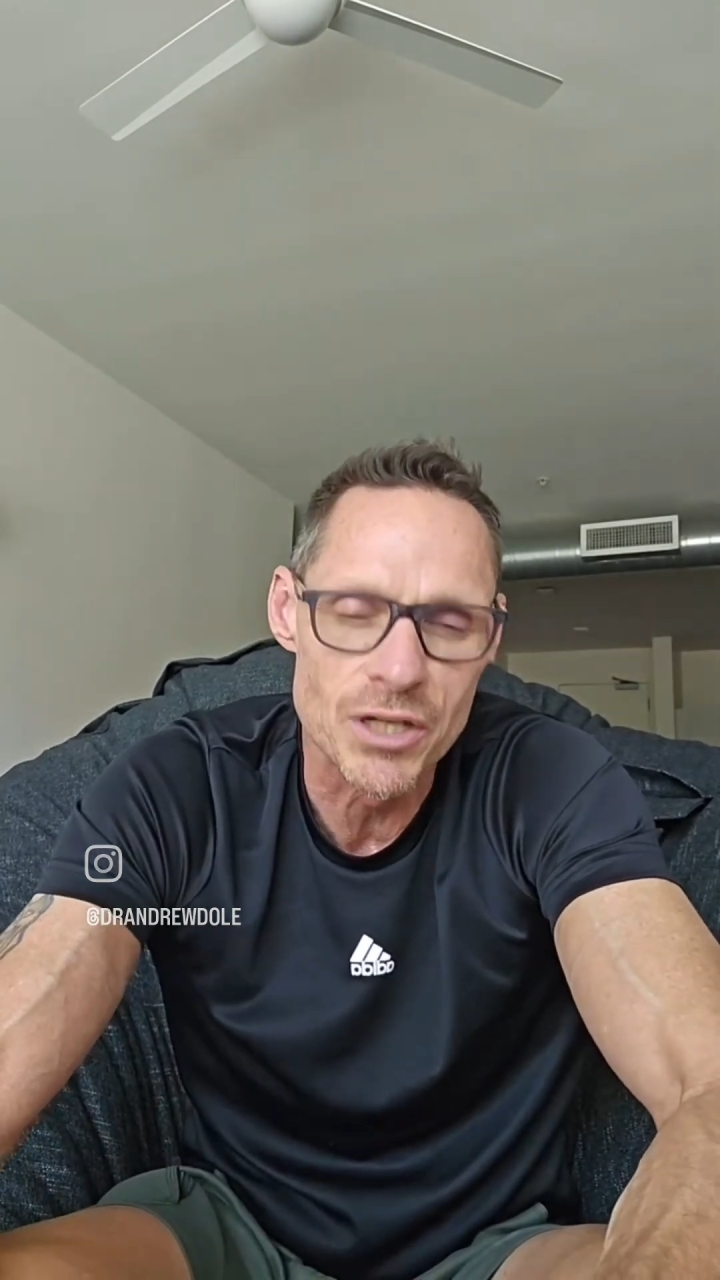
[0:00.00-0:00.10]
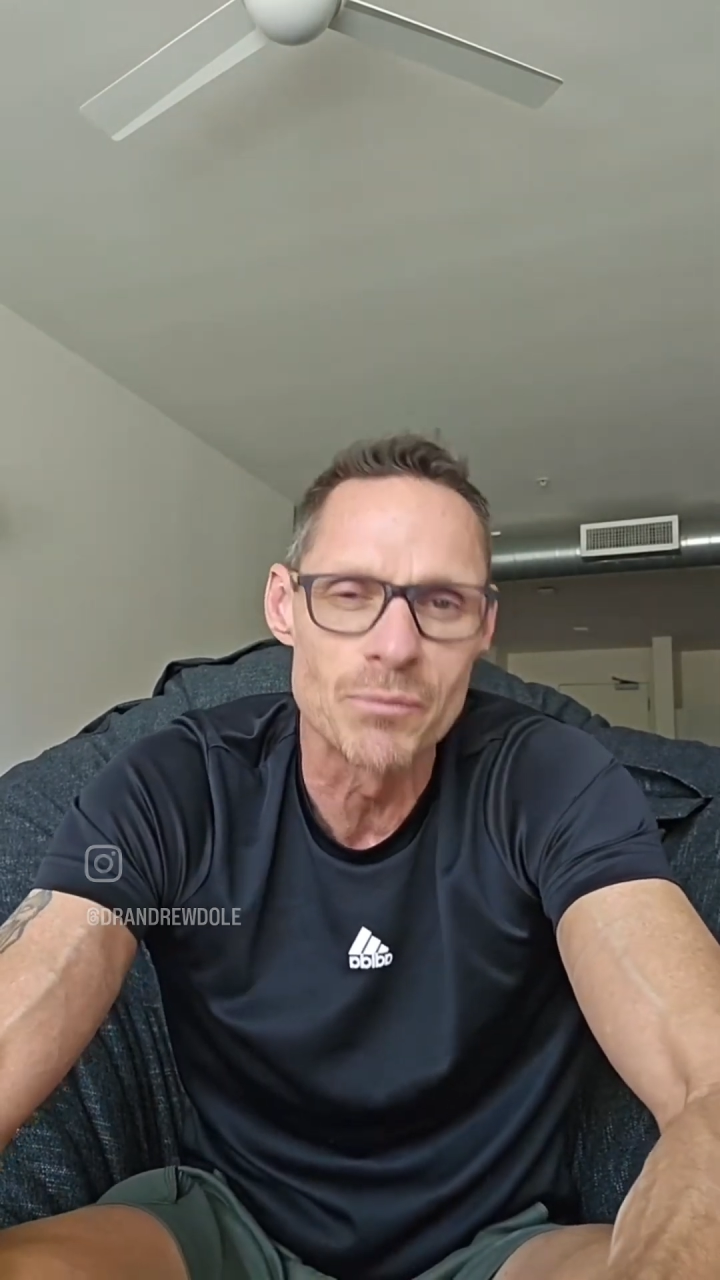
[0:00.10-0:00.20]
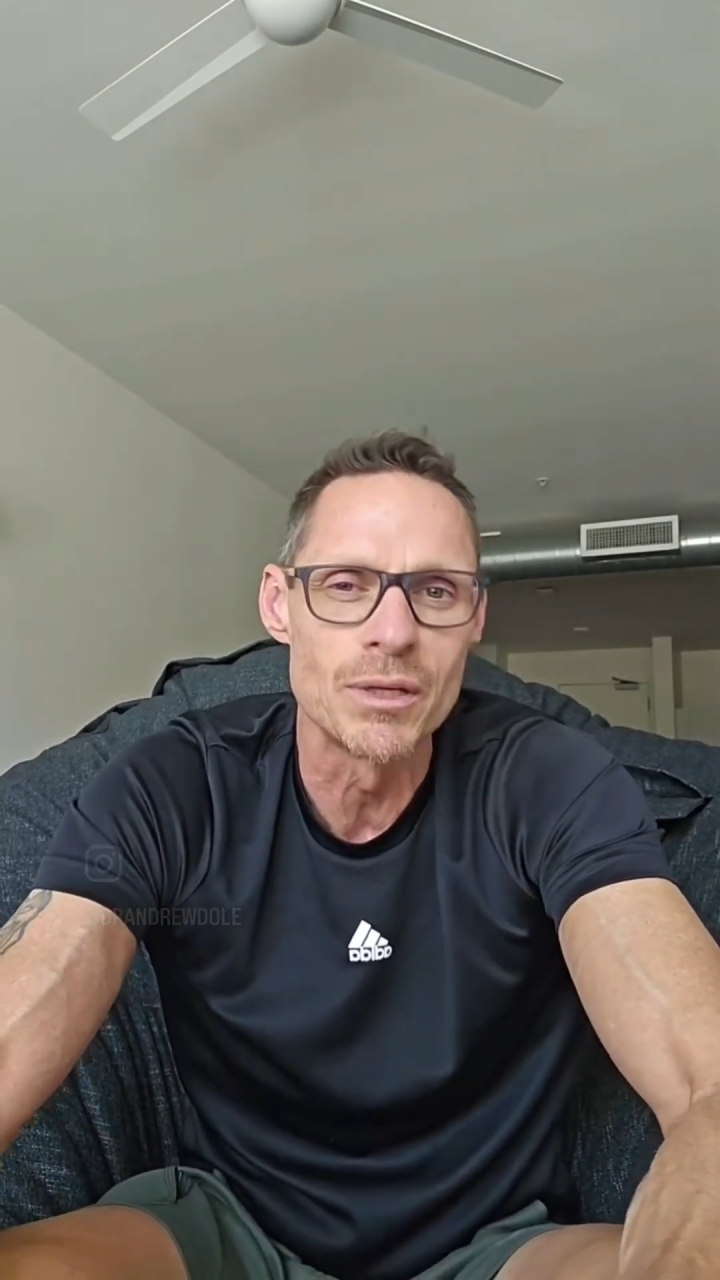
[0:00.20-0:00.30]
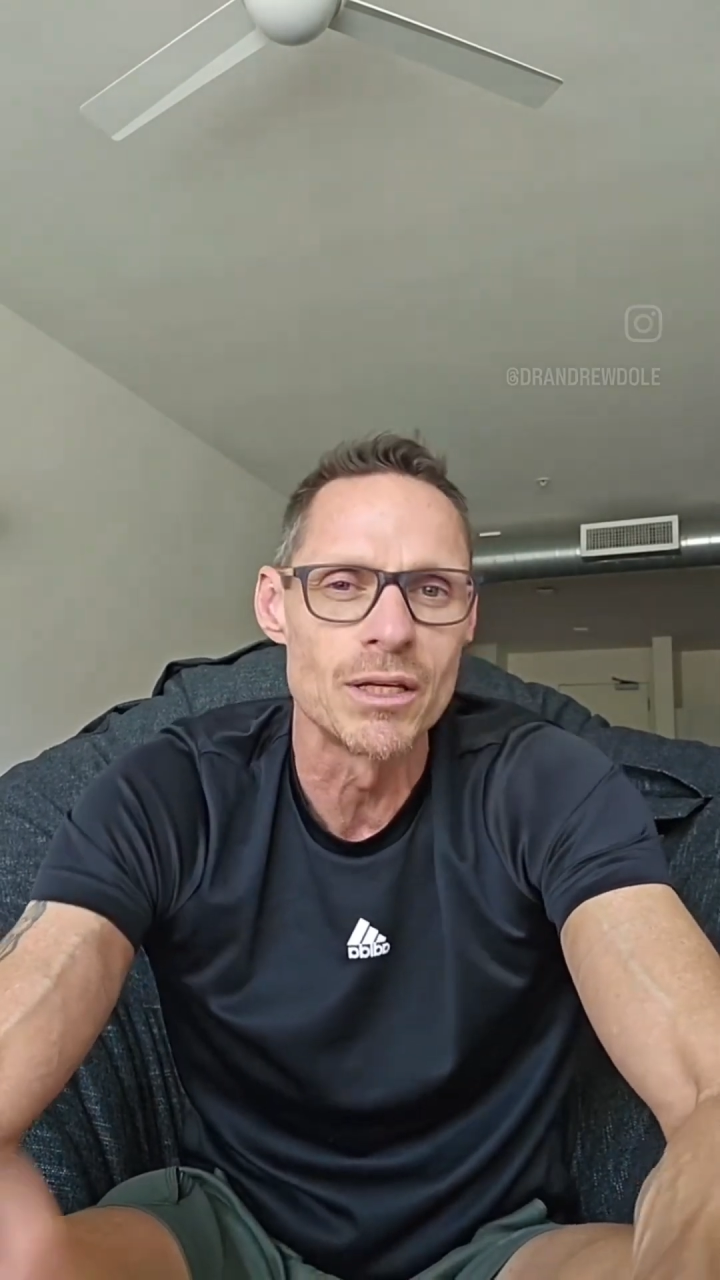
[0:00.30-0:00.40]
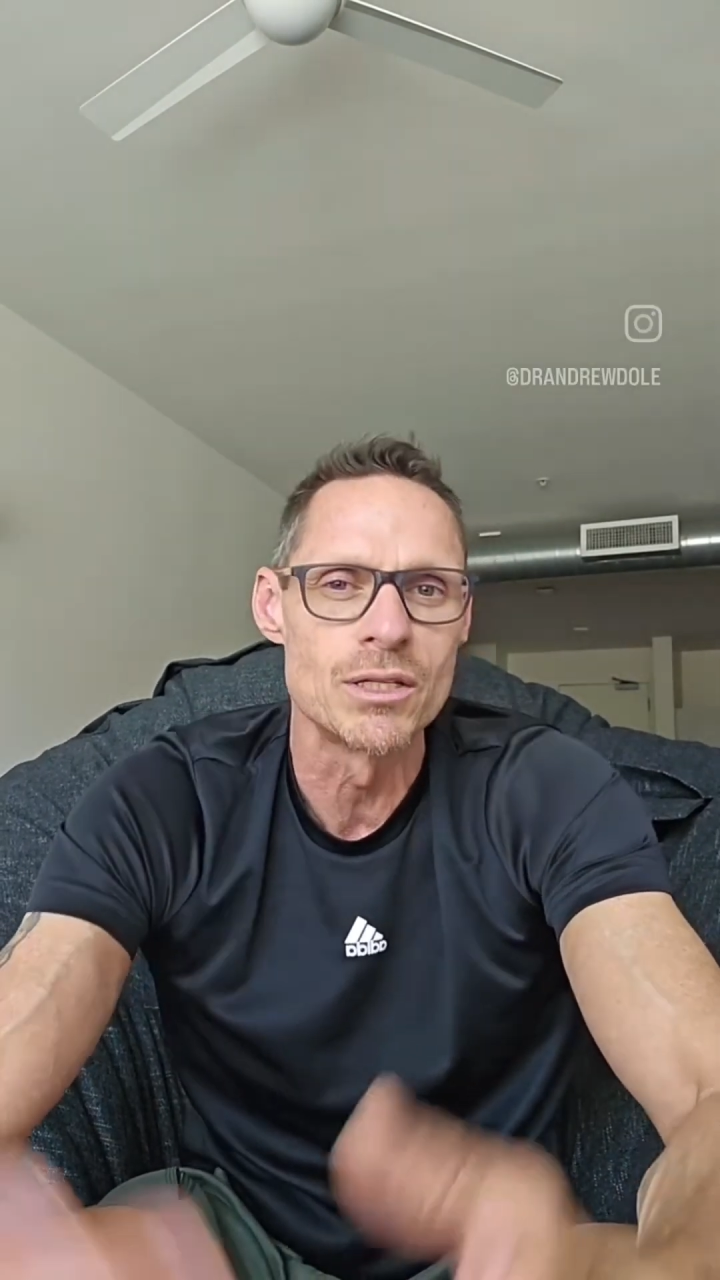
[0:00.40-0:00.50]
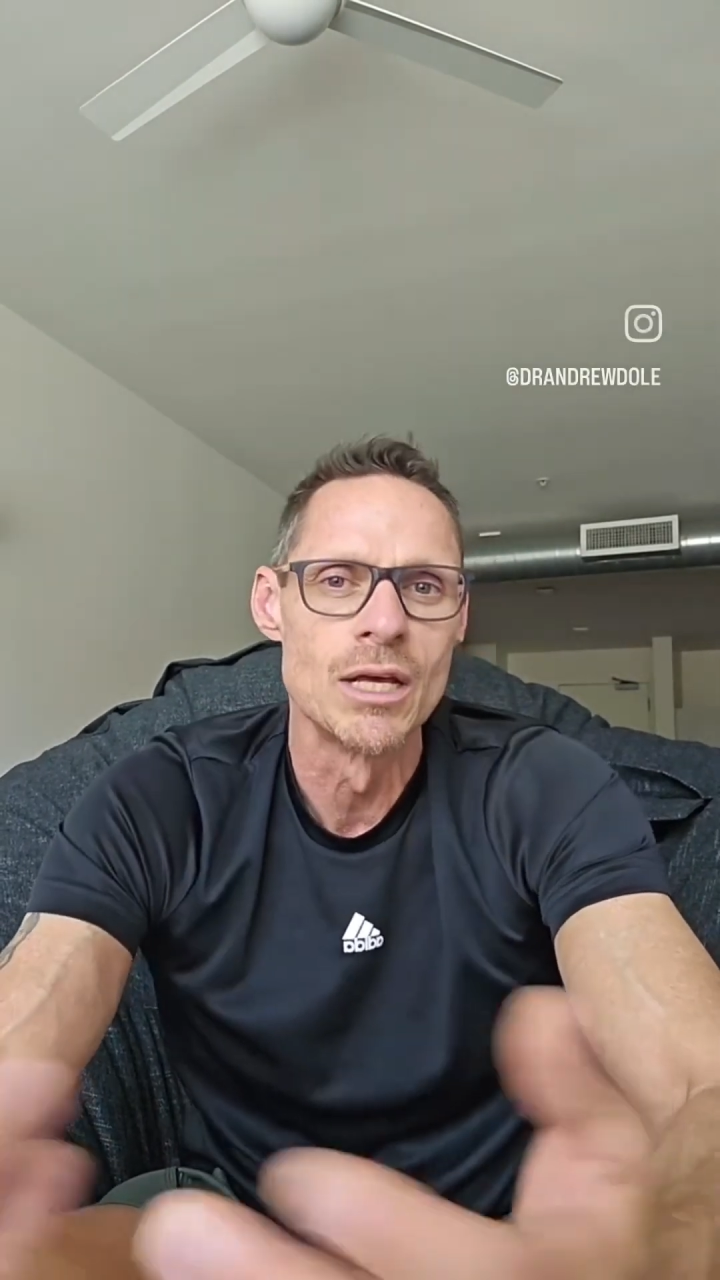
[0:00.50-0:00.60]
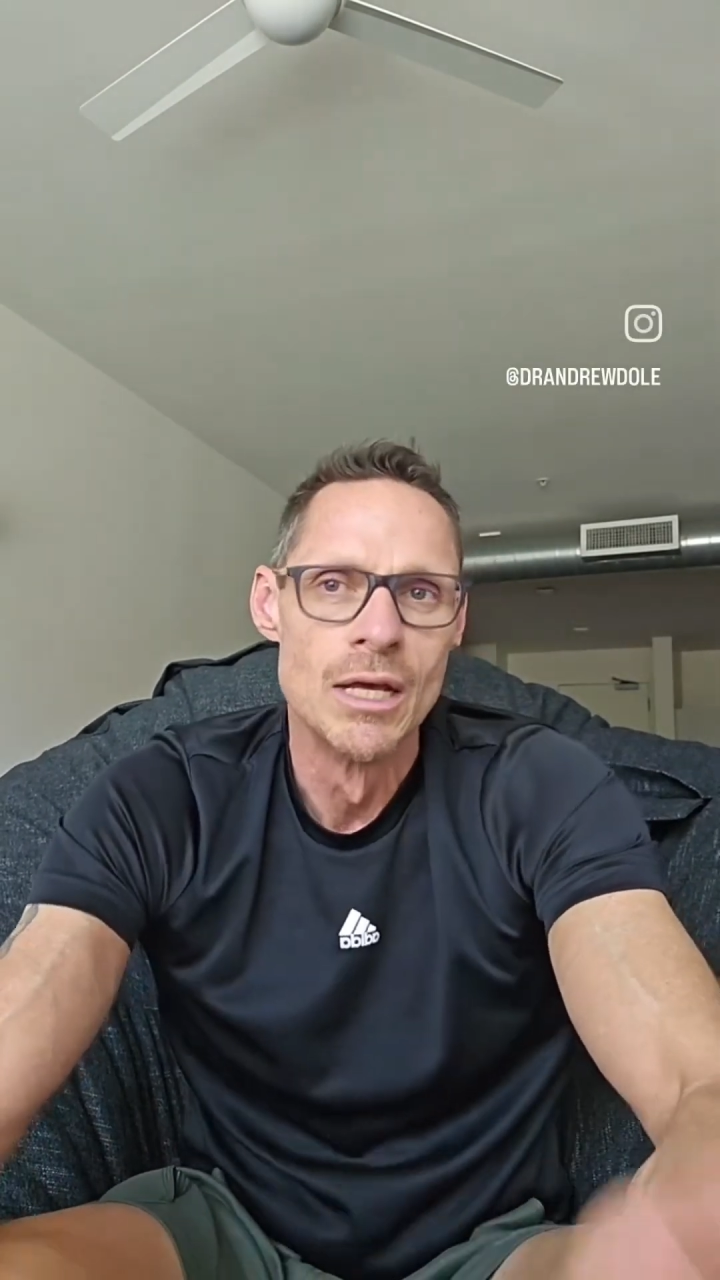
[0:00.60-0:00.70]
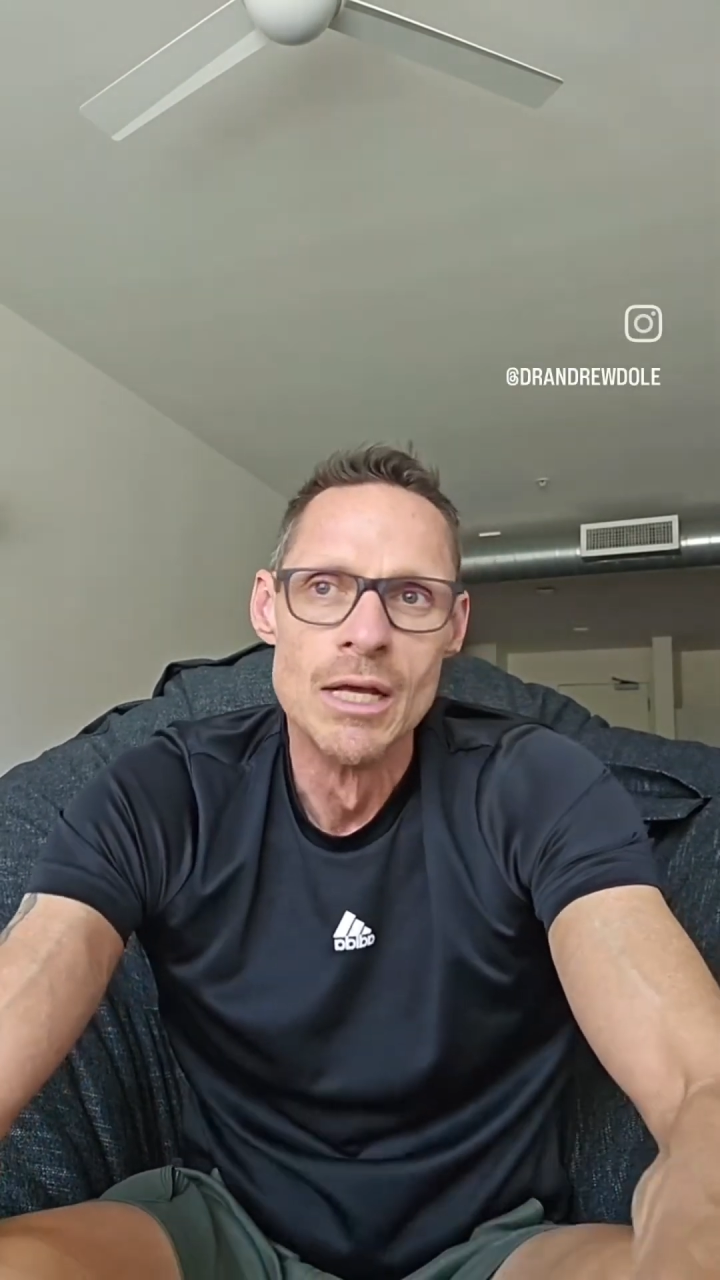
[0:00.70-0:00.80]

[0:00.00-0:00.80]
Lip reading: because